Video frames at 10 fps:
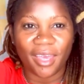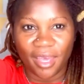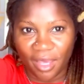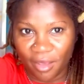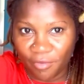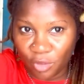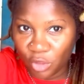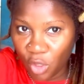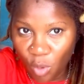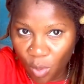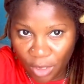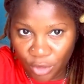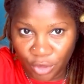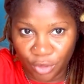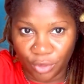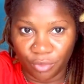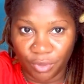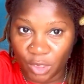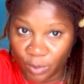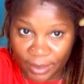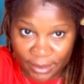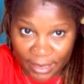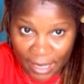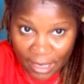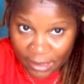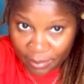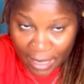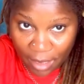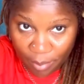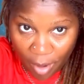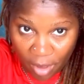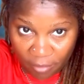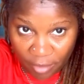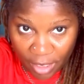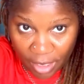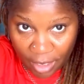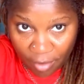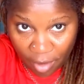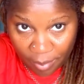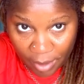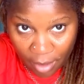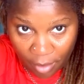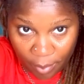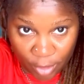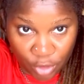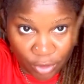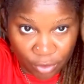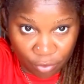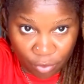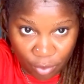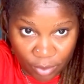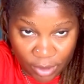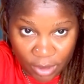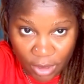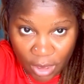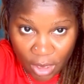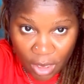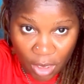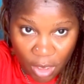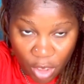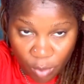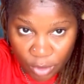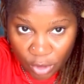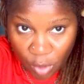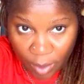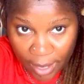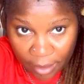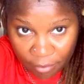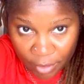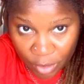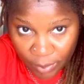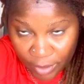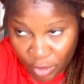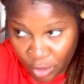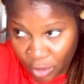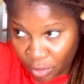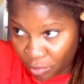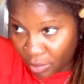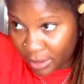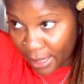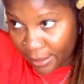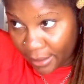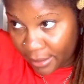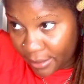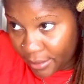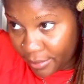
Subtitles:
if you don't want to retwist any part of your hair up here, but just the roots, you would just go ahead and retwist just the roots like this.